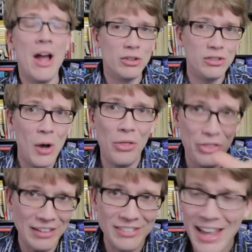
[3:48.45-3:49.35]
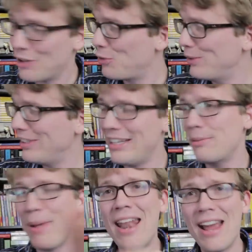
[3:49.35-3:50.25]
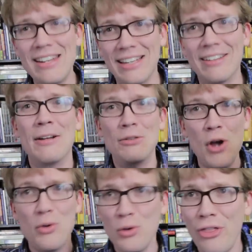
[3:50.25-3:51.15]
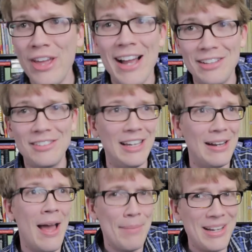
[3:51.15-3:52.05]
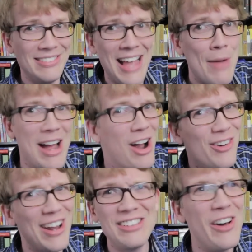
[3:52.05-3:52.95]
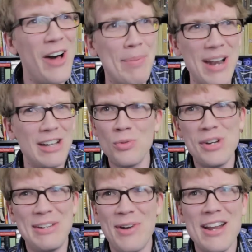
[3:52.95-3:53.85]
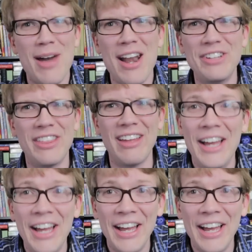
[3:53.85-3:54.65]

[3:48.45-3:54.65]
So this actually is a bad idea. Don't do the thing I just did, because now my heart rate's all up and I just want to rant about everything.